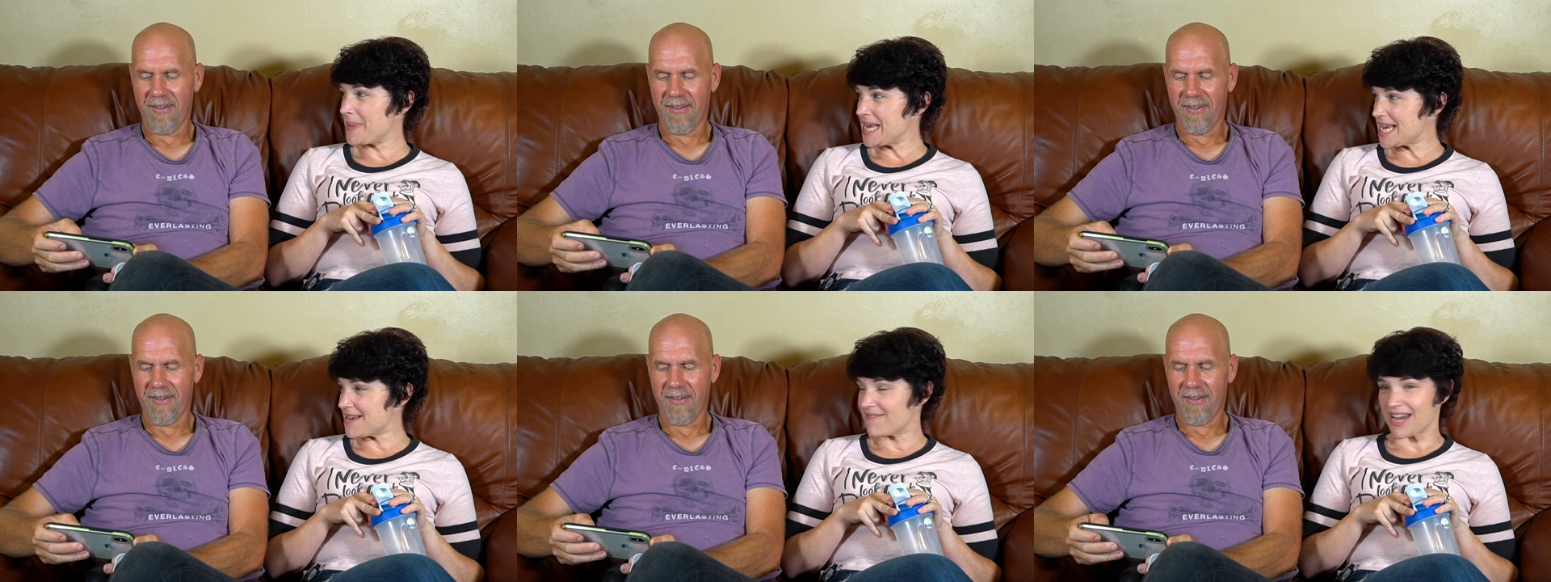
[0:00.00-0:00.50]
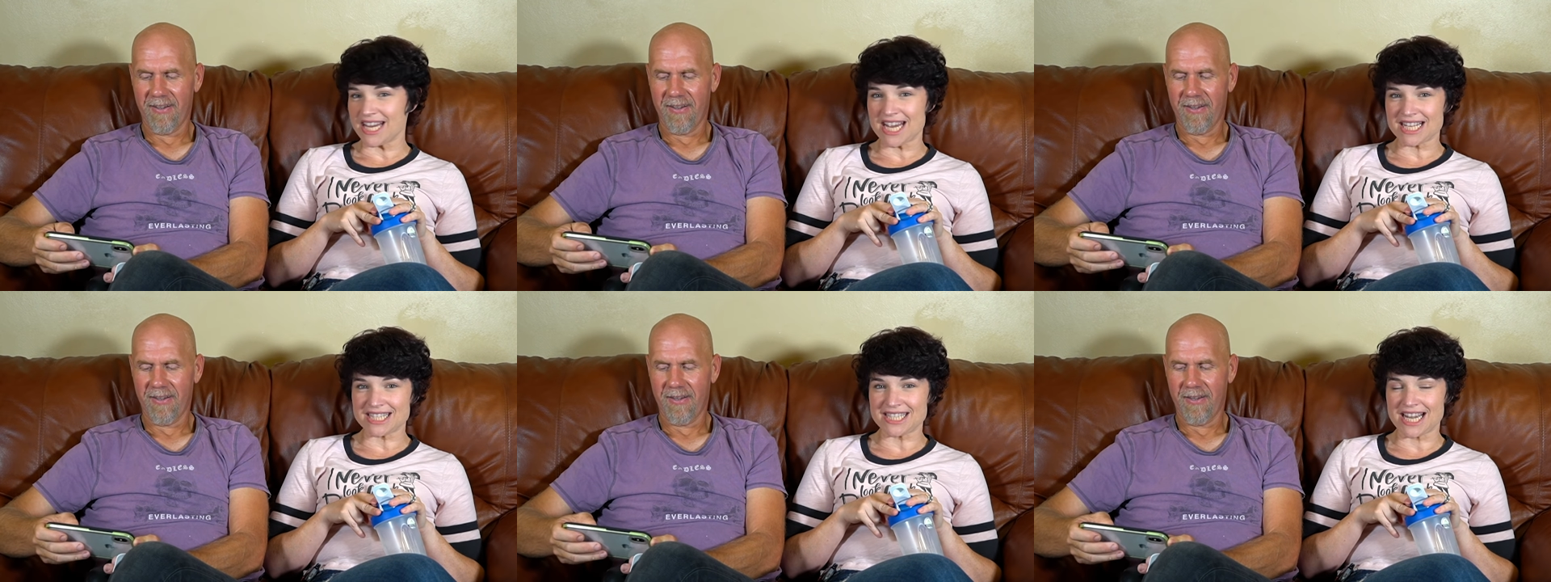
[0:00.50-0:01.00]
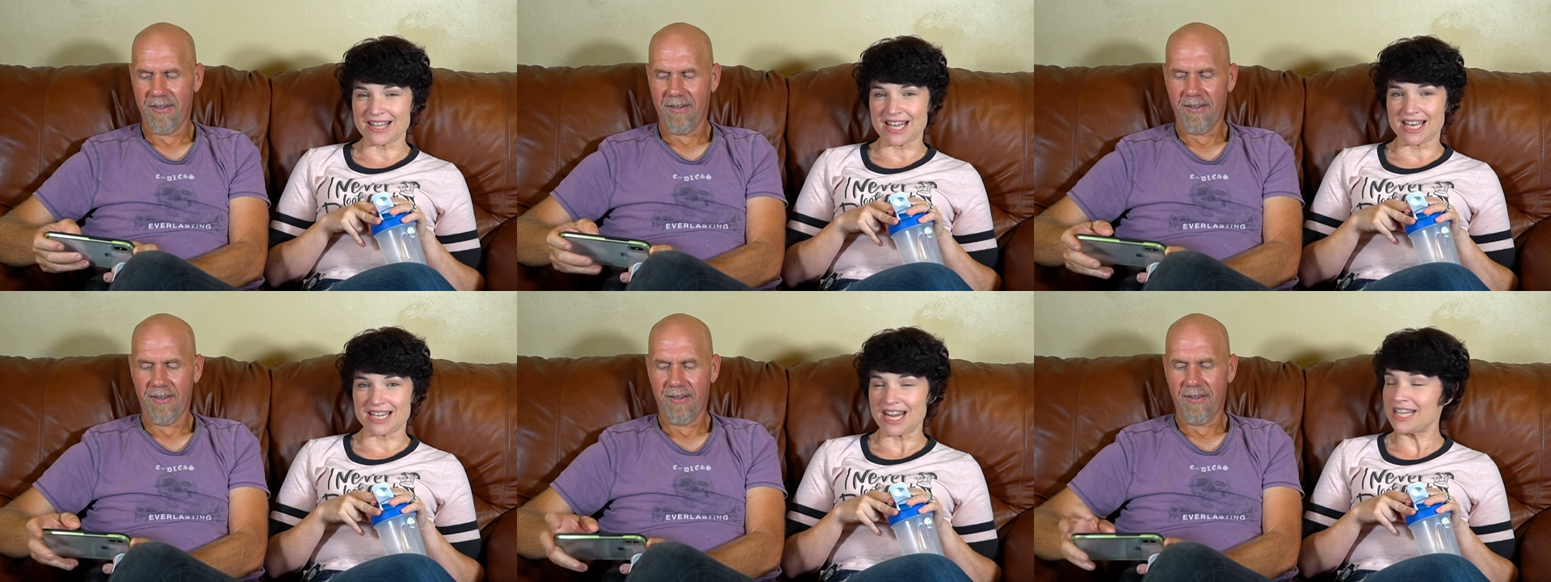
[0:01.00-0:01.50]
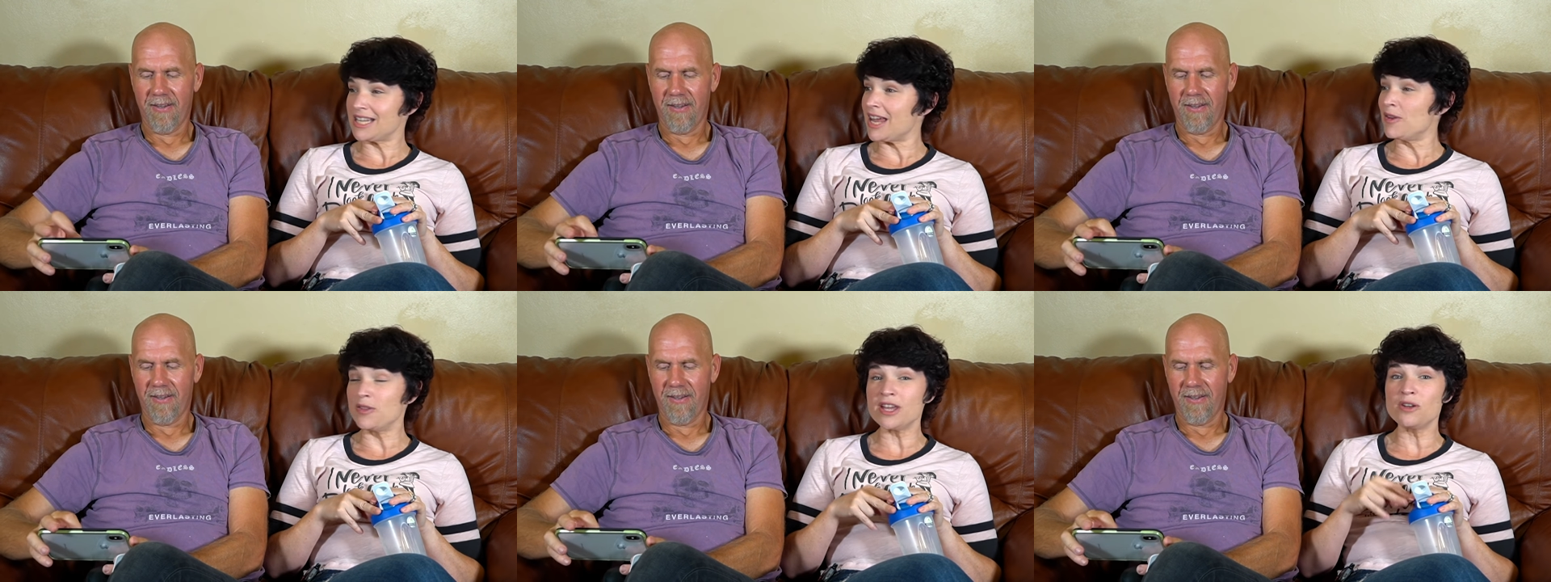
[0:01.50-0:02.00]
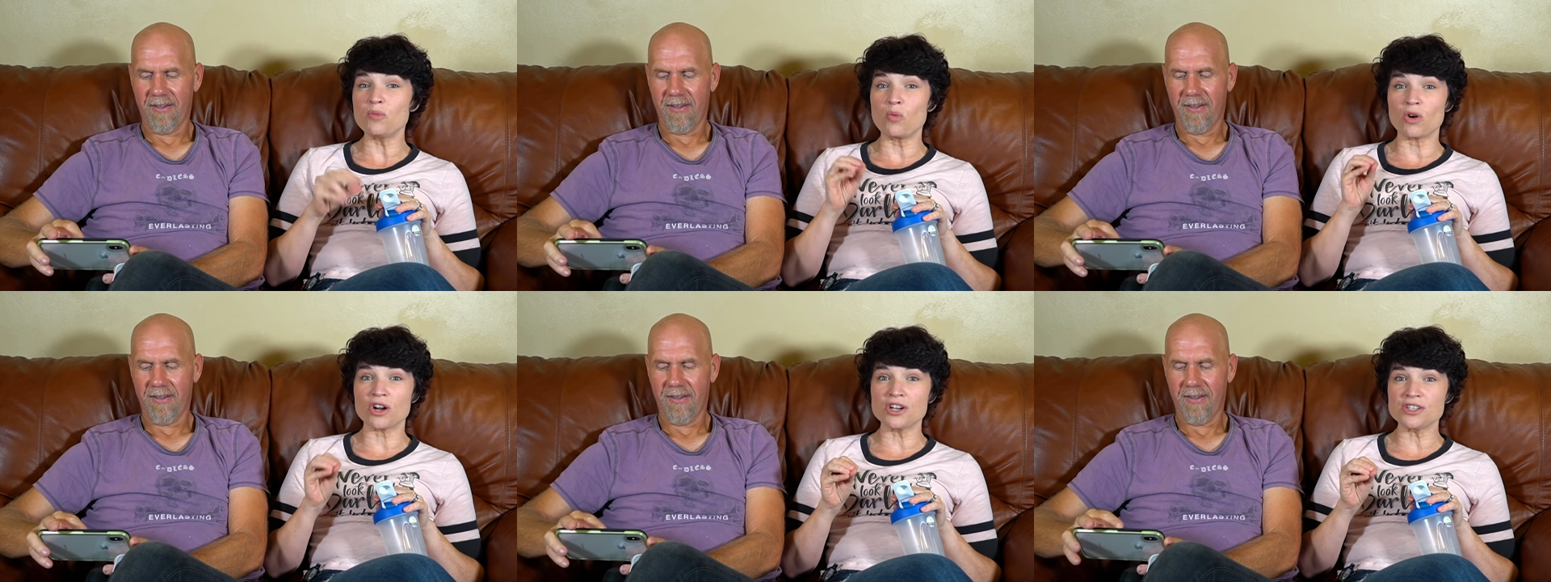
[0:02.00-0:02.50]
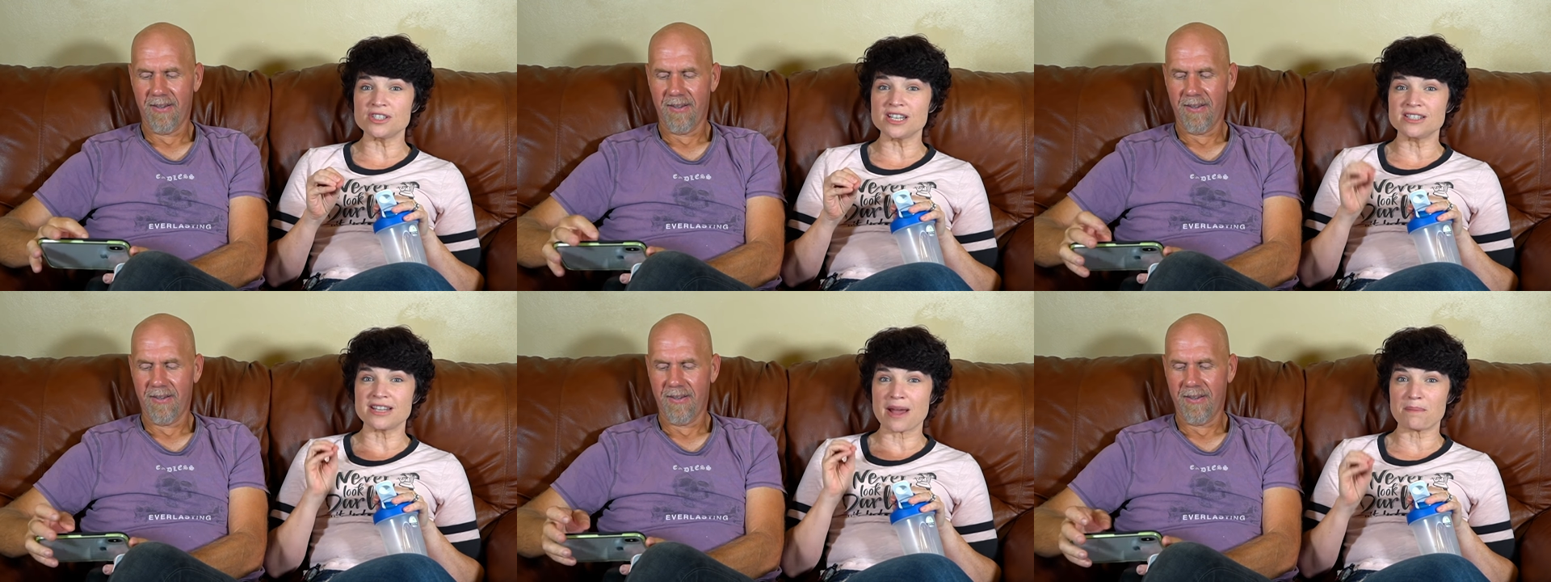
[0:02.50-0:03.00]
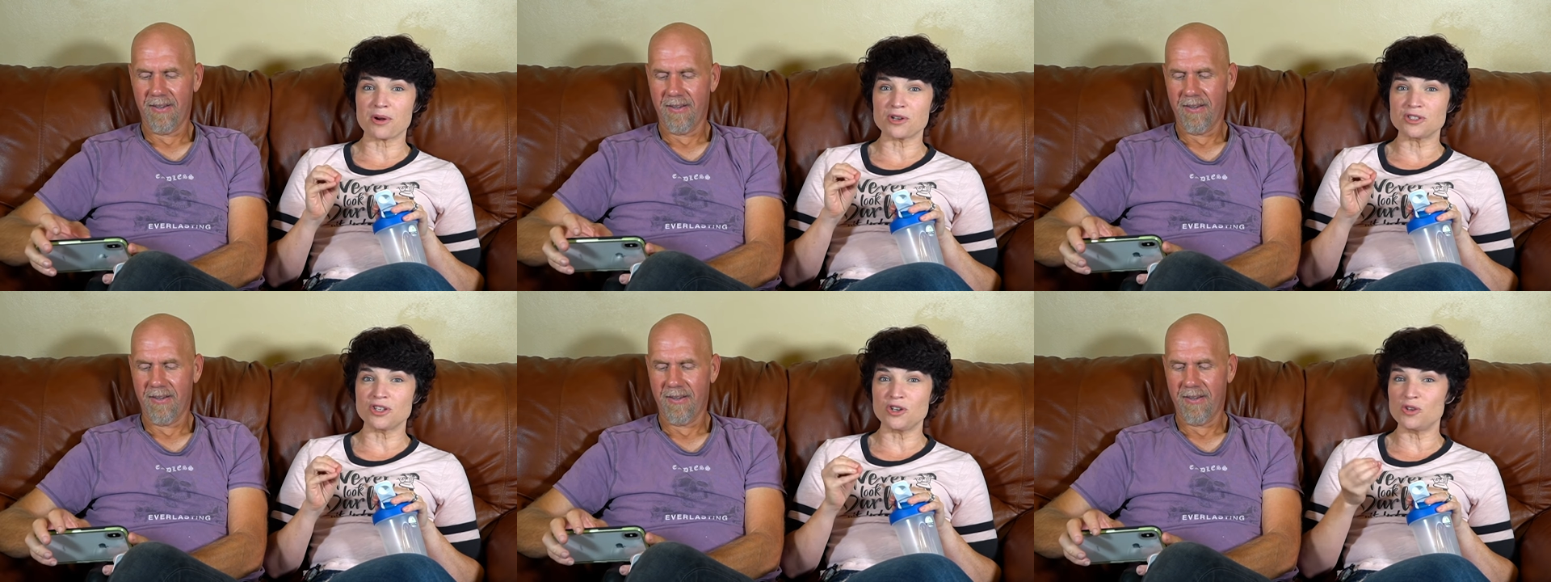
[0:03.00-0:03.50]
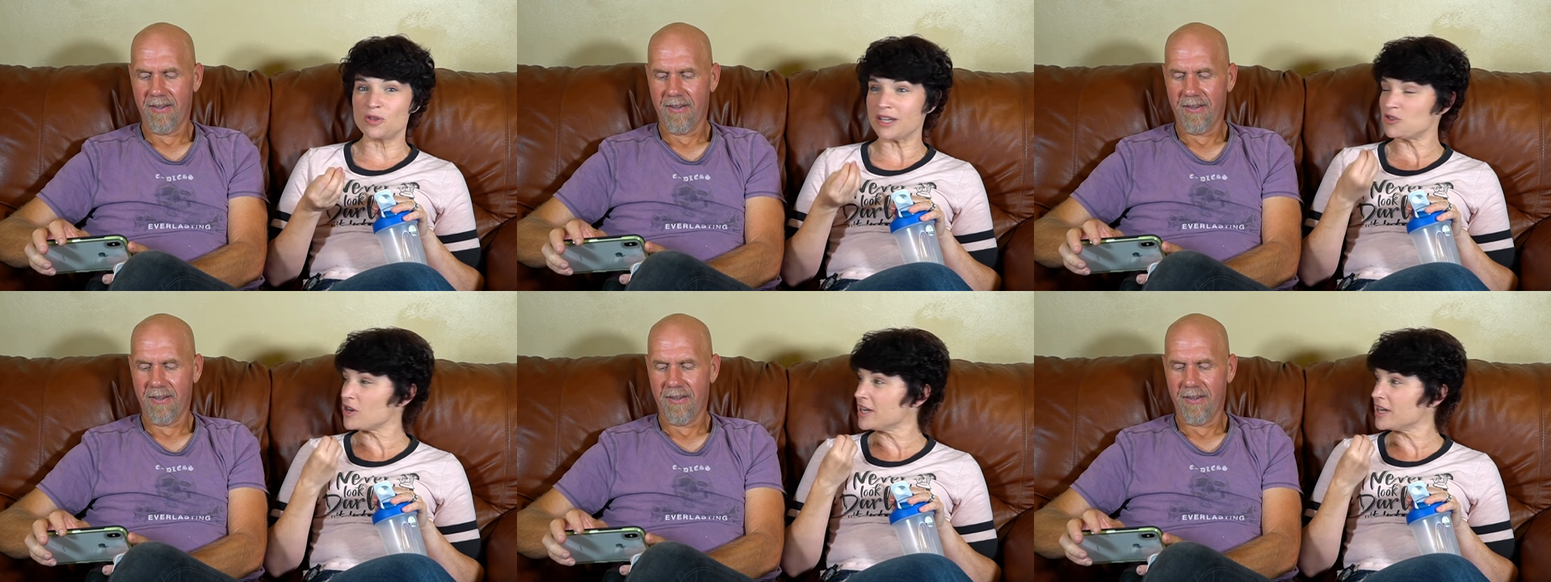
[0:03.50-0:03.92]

Speaker 1: peeve. I can't stand that. It, and then worse is that person who like